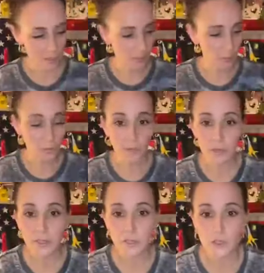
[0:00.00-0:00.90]
Is that a
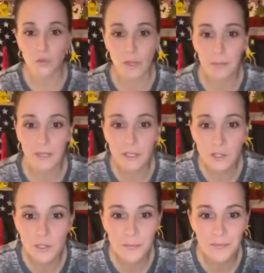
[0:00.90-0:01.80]
word?
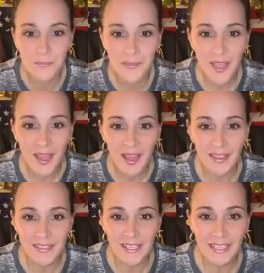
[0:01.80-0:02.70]
Drapage?
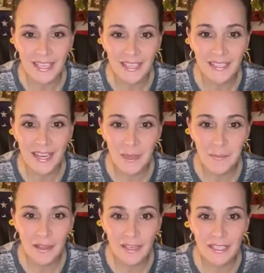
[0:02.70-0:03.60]
Hi, Diane.
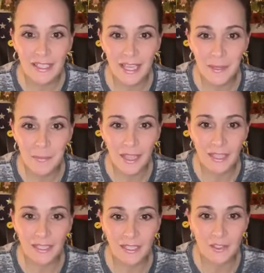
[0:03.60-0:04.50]
Hi, Bonnie. Hi,
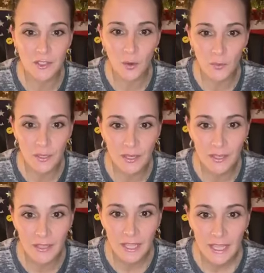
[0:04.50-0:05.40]
Patty and
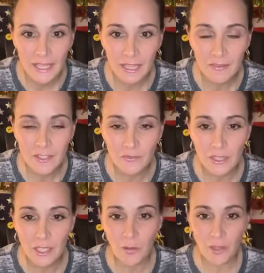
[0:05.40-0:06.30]
Tonya. Gave this
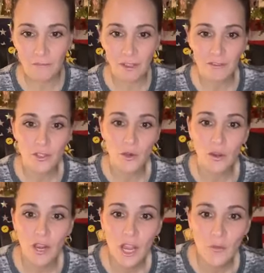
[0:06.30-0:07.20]
video a
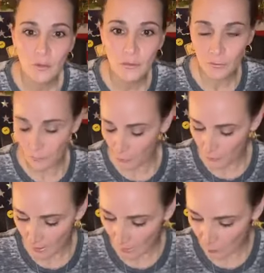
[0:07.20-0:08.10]
5-star review for
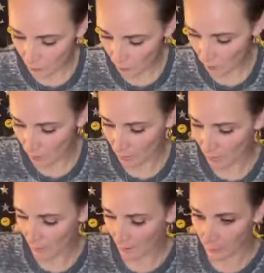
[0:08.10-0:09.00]
you. Thank you, Darla.
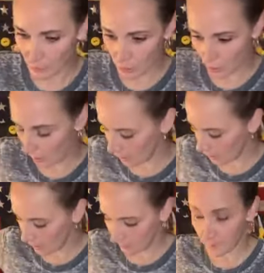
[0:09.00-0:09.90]
I appreciate
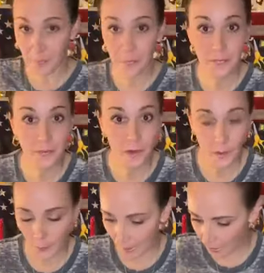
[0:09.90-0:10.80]
that. All
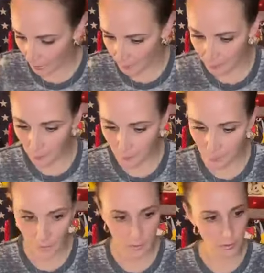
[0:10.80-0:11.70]
right, we got a couple more
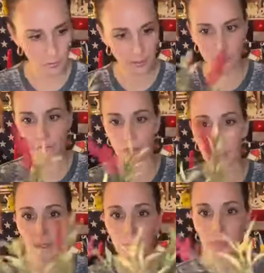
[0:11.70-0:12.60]
minutes. So let's fill
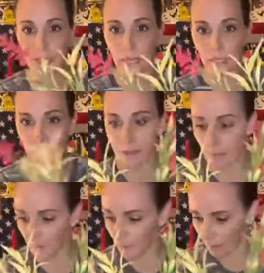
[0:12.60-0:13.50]
in. I'm going to add in
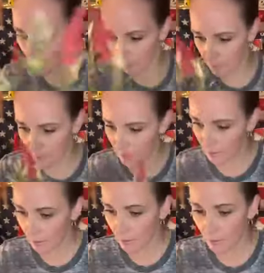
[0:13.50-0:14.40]
some of these.